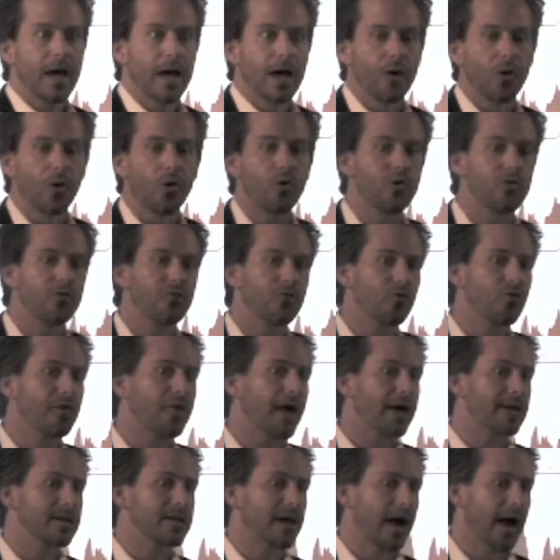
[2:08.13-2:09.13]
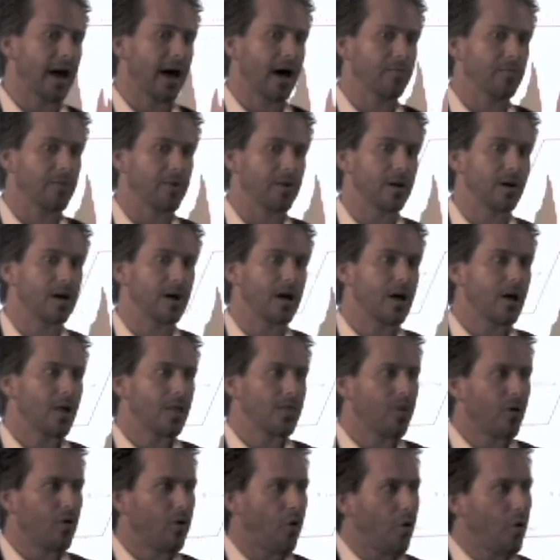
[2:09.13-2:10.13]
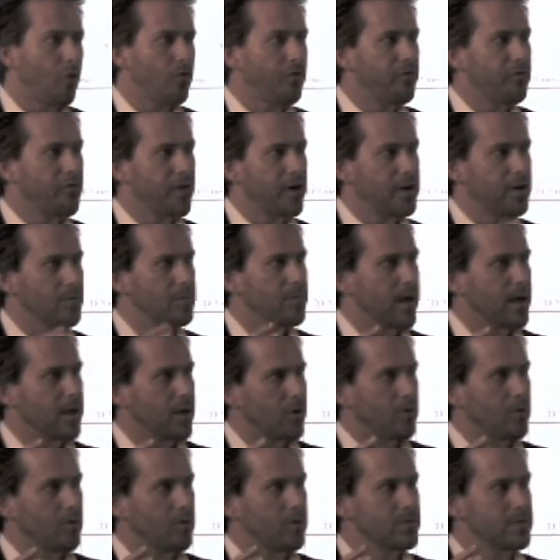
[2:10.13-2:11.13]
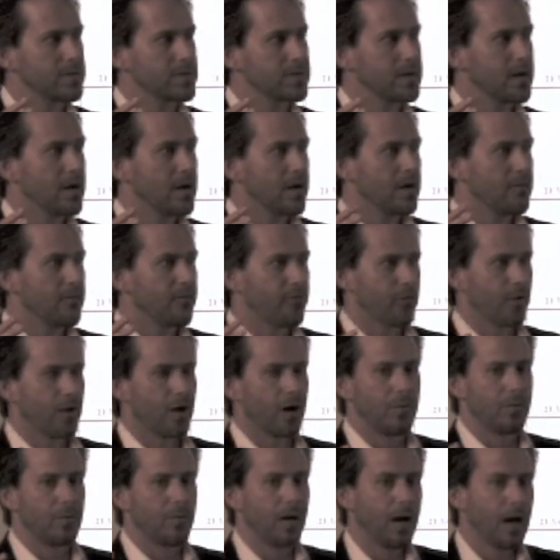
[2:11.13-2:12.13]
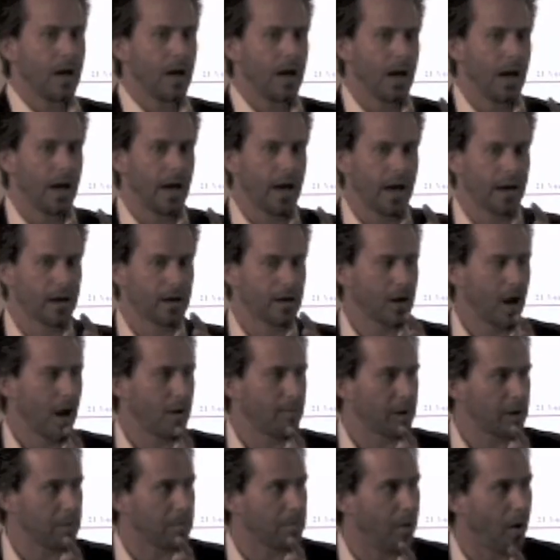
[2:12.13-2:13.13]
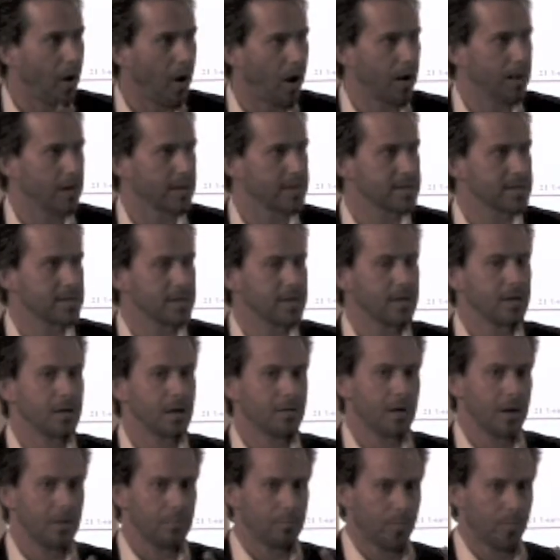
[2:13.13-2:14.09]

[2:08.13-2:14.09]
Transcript: In order for that to happen, the whole fundamentals from economic policy,